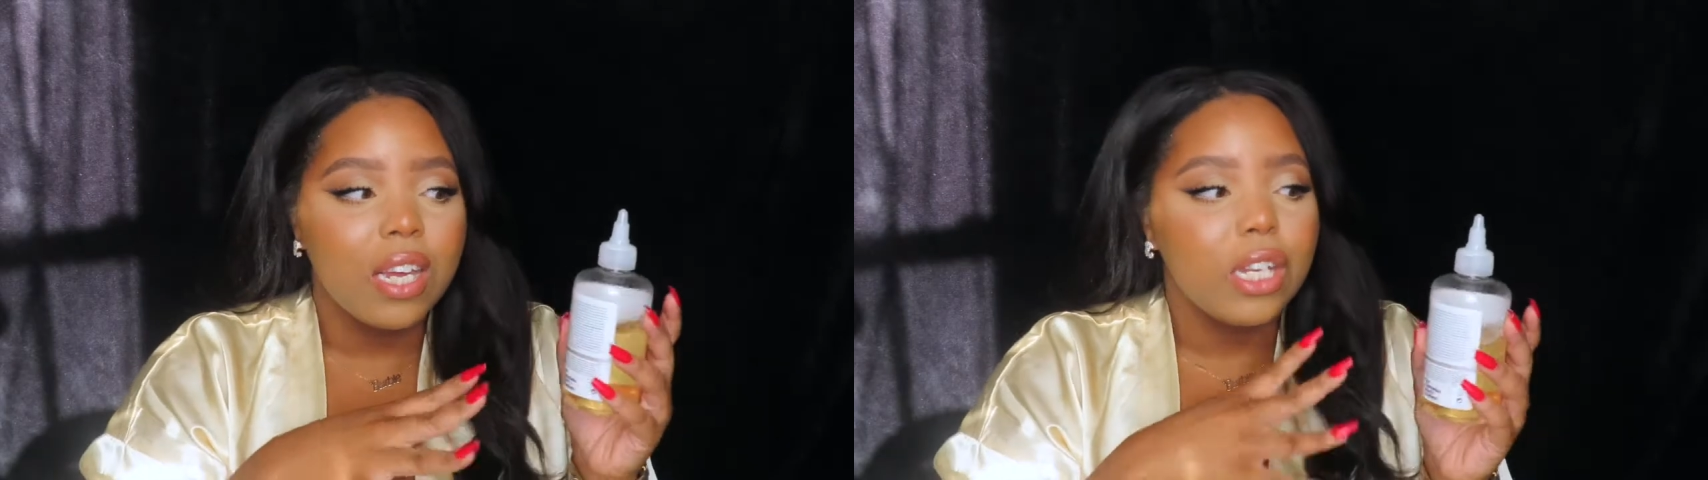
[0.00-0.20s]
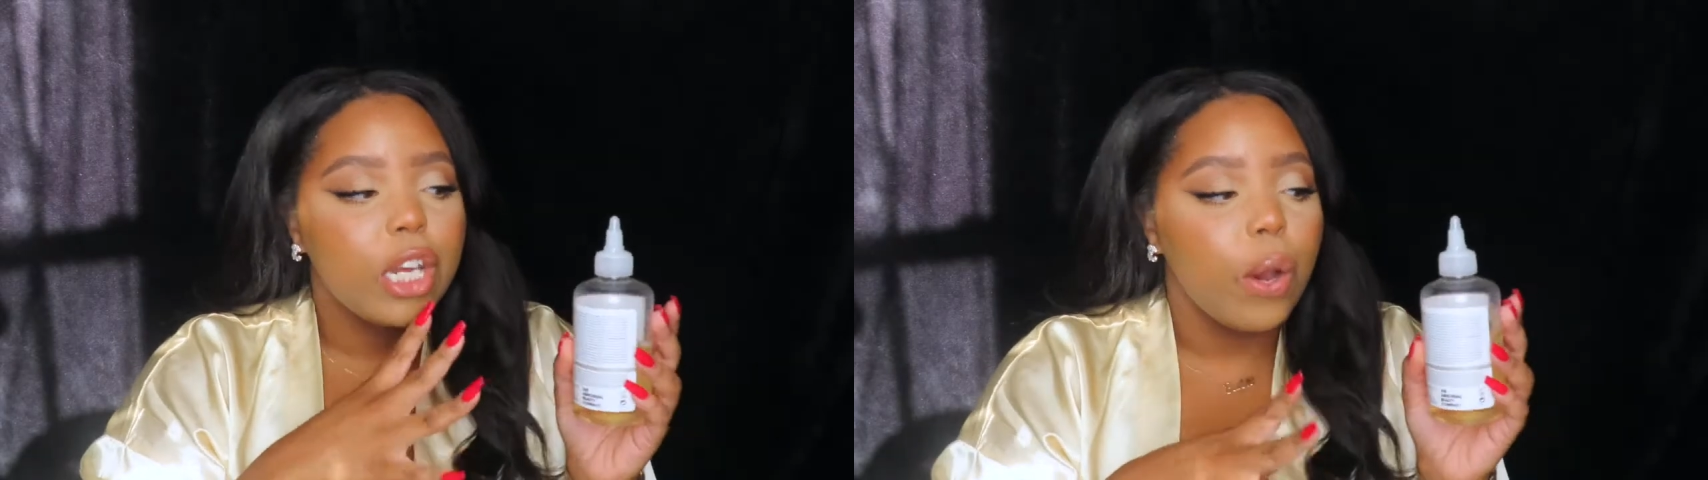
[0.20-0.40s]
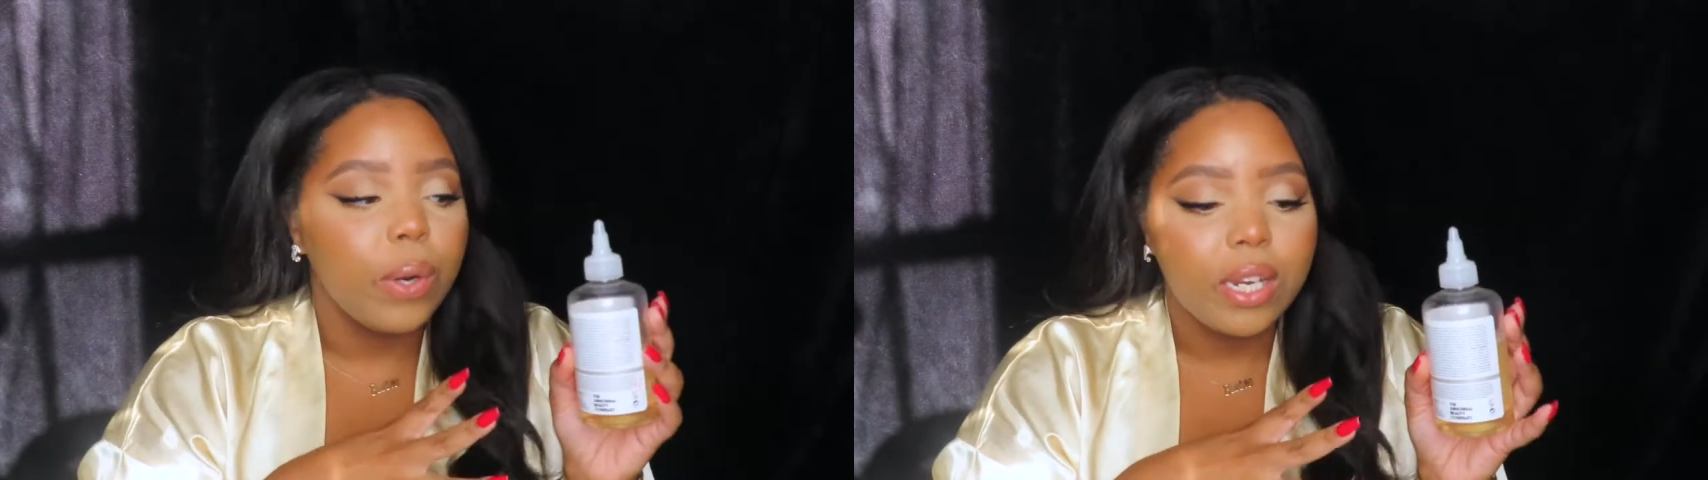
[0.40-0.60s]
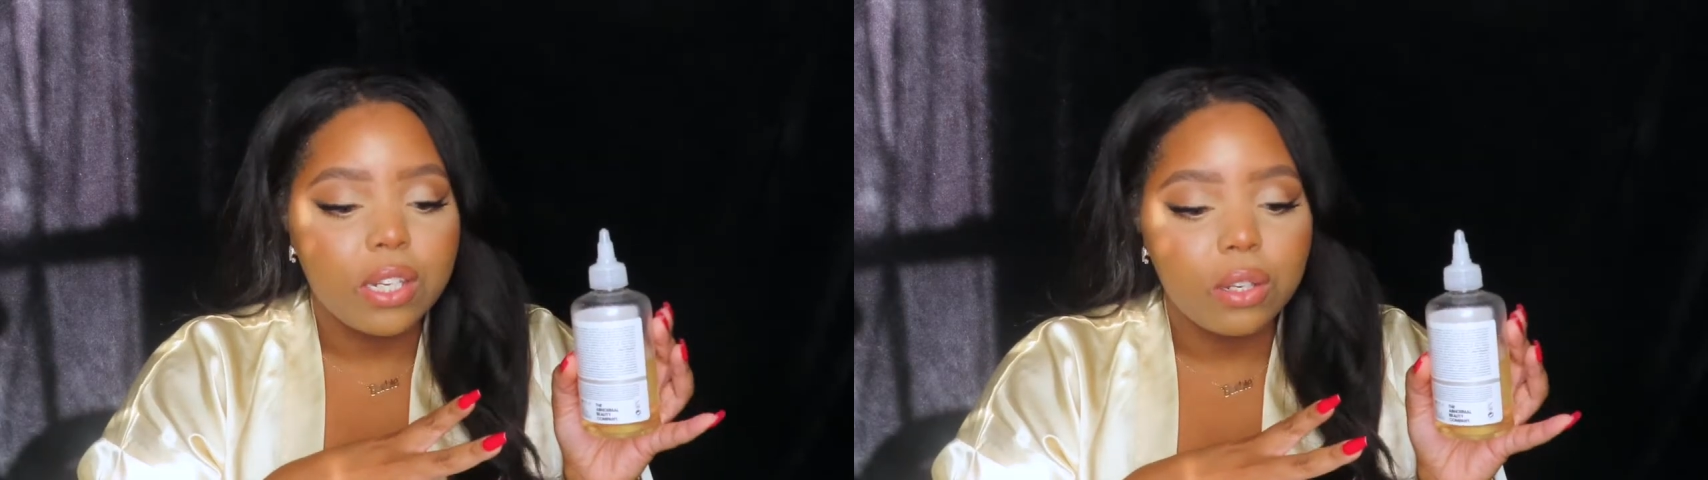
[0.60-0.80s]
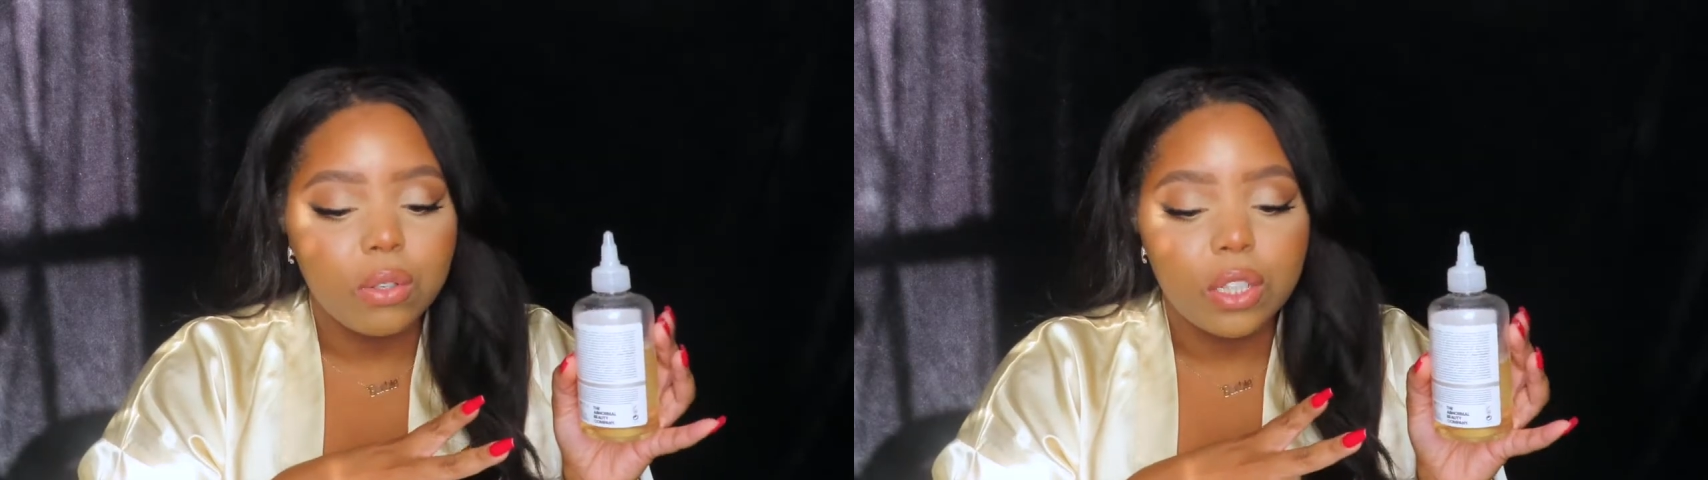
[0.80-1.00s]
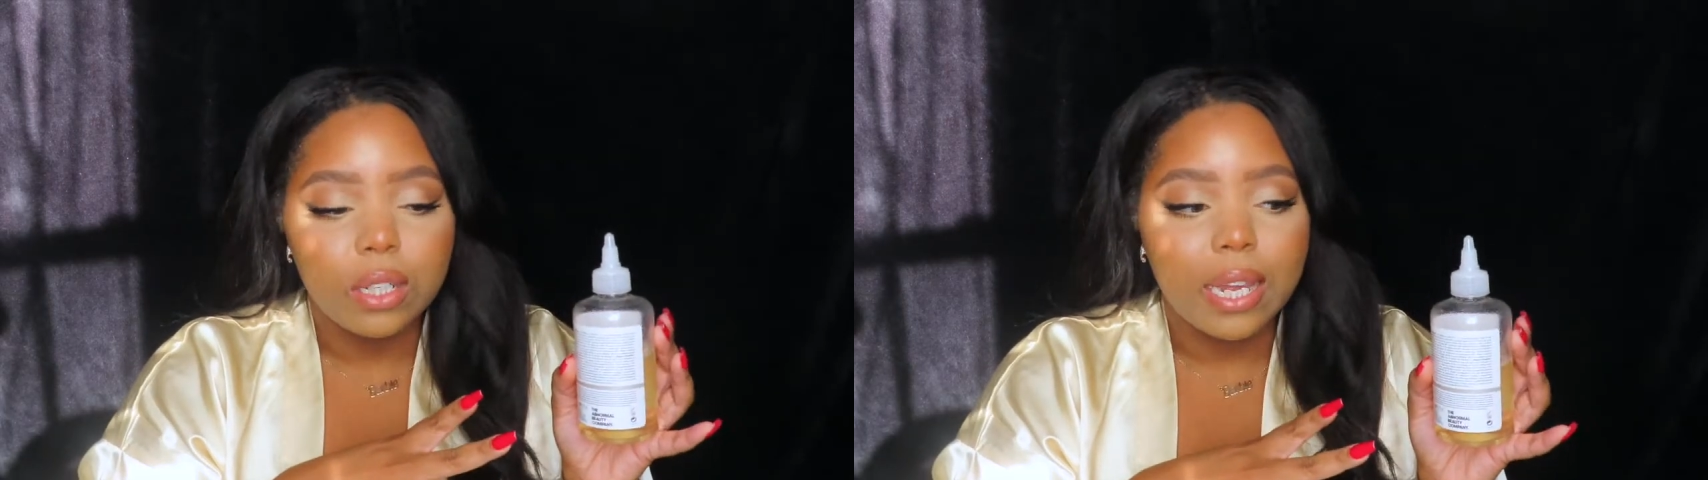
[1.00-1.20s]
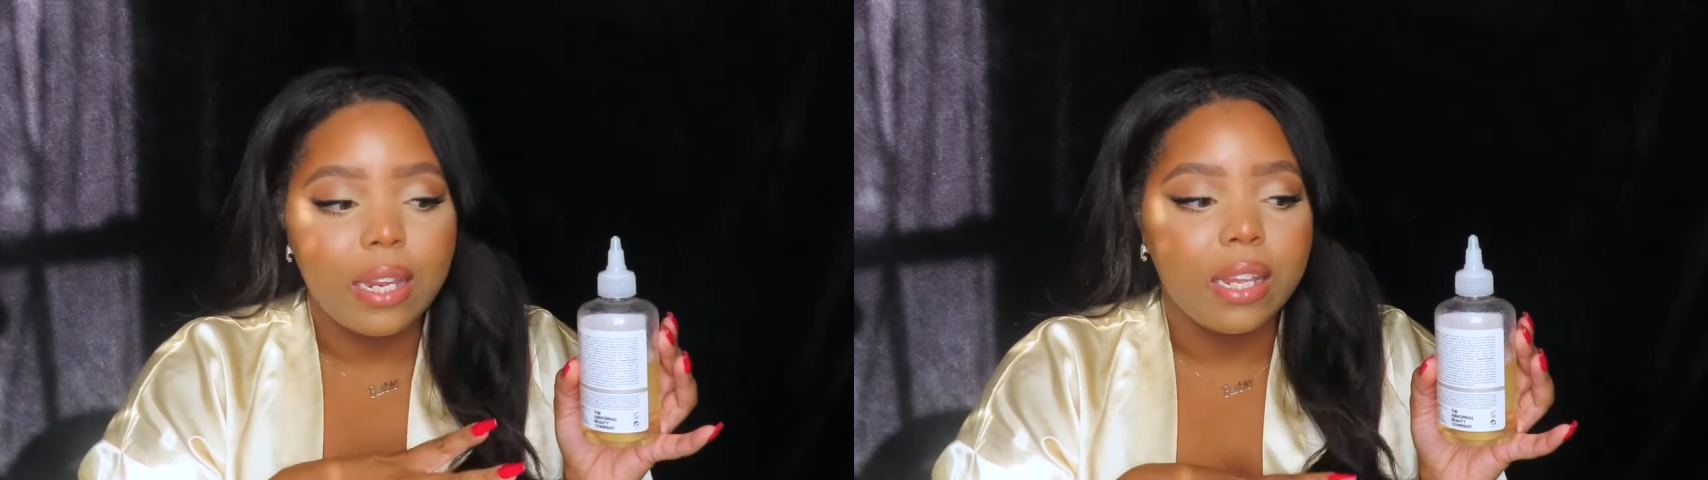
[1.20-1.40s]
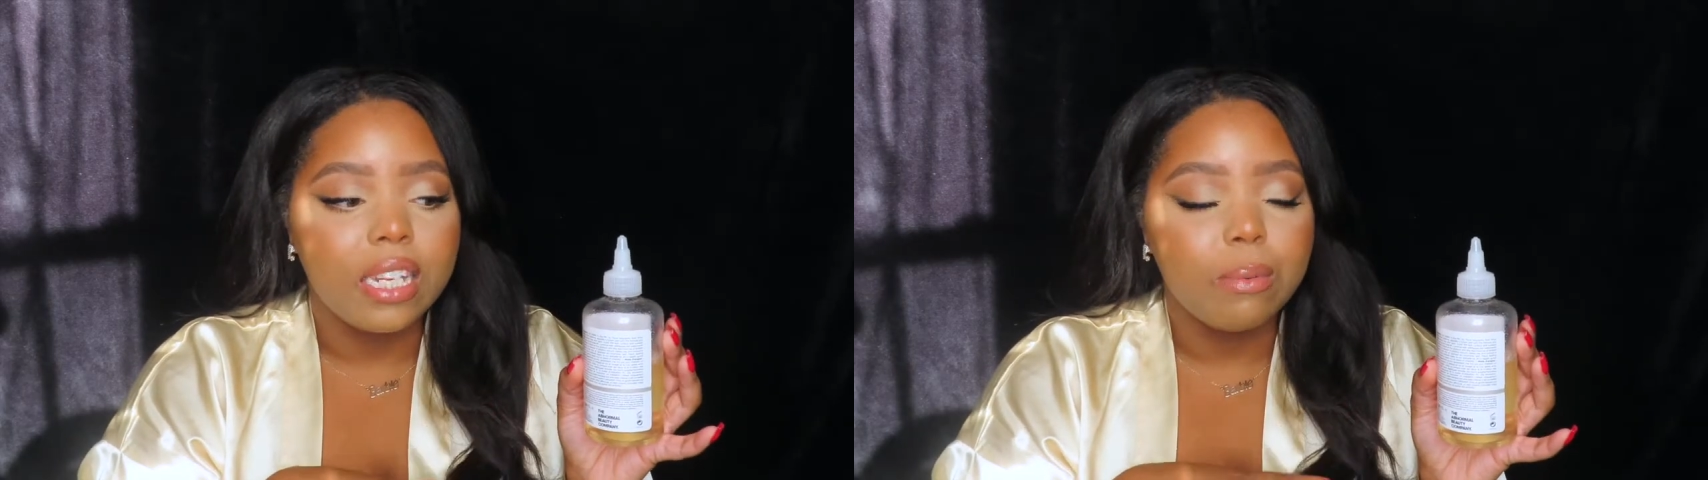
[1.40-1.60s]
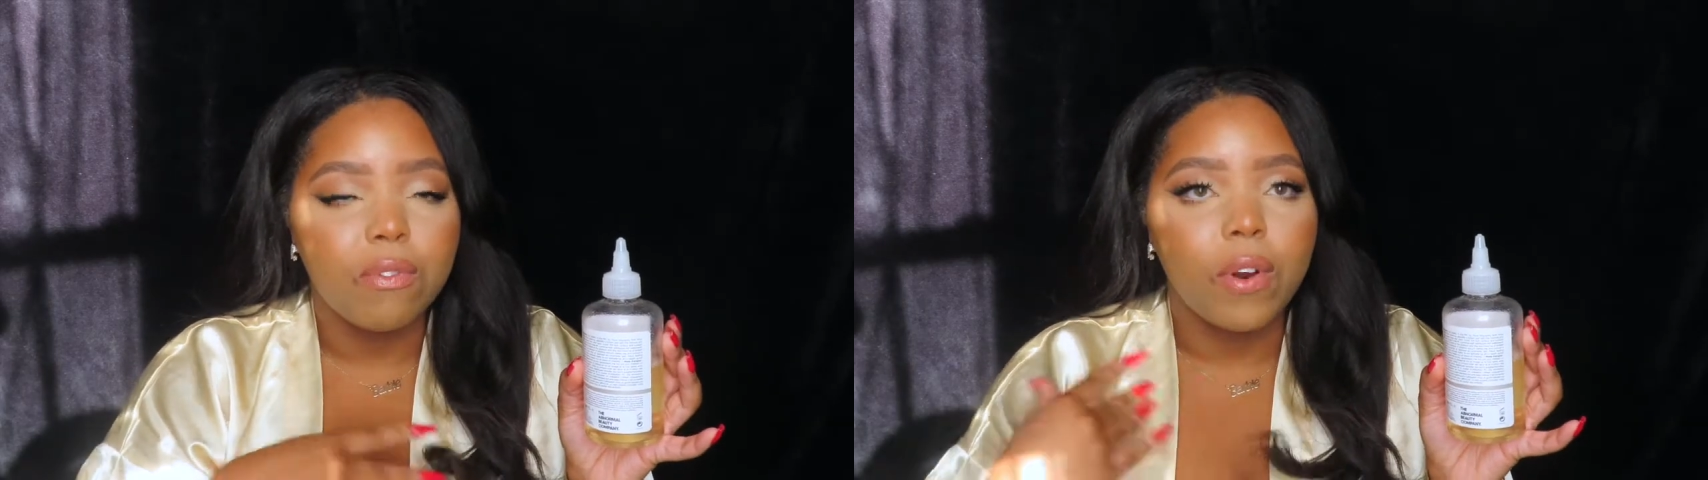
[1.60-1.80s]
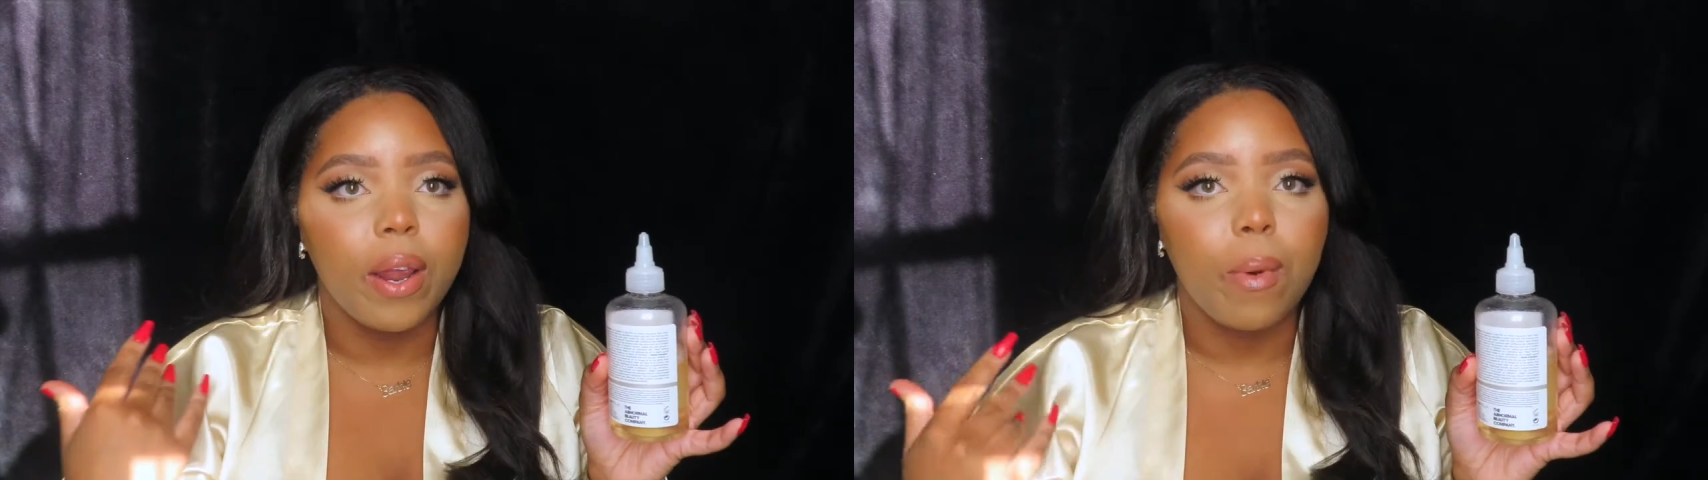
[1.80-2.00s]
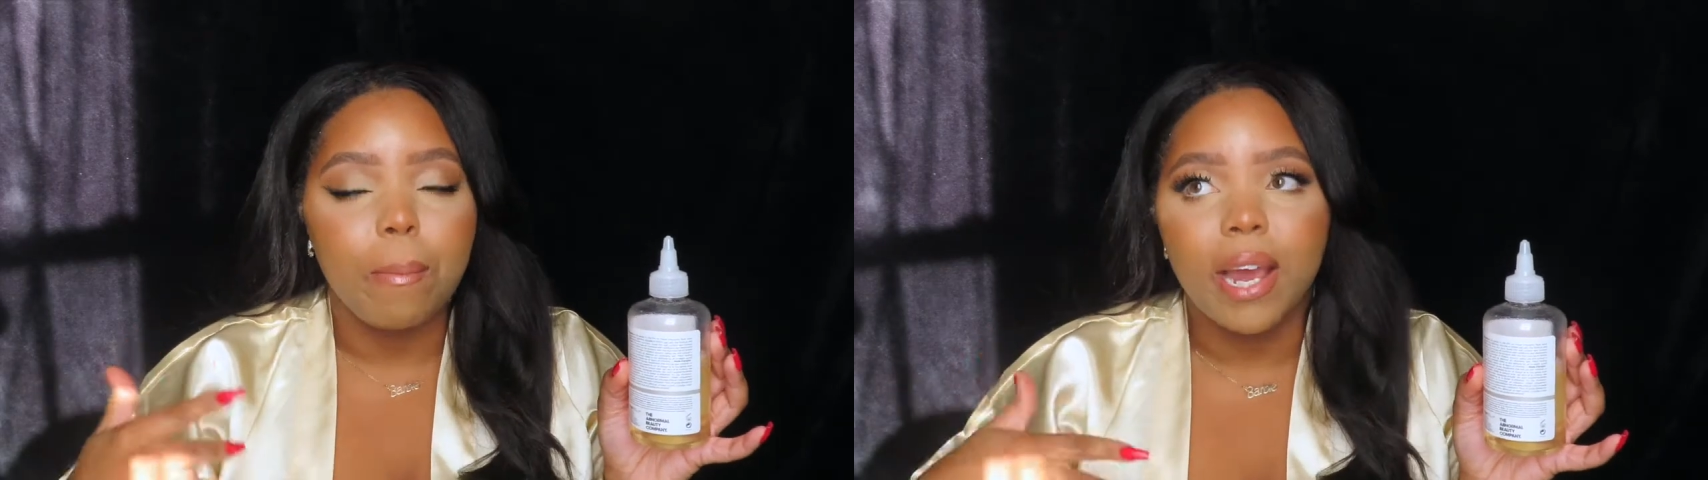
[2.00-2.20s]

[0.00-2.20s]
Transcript: toning solution like this before I went